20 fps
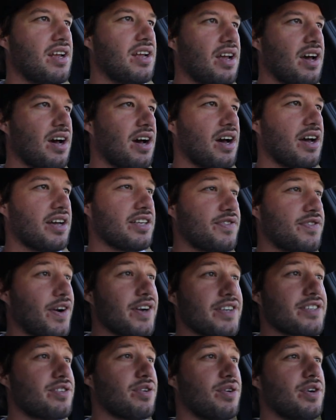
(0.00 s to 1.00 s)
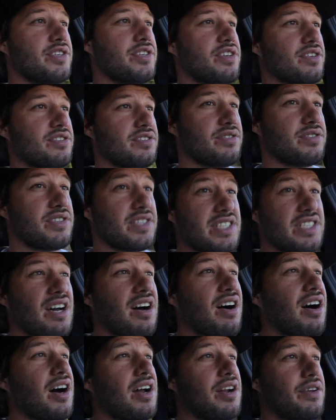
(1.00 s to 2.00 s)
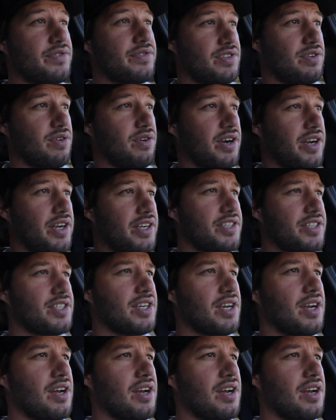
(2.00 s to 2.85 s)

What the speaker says: As far as storage goes, there's a ton of storage.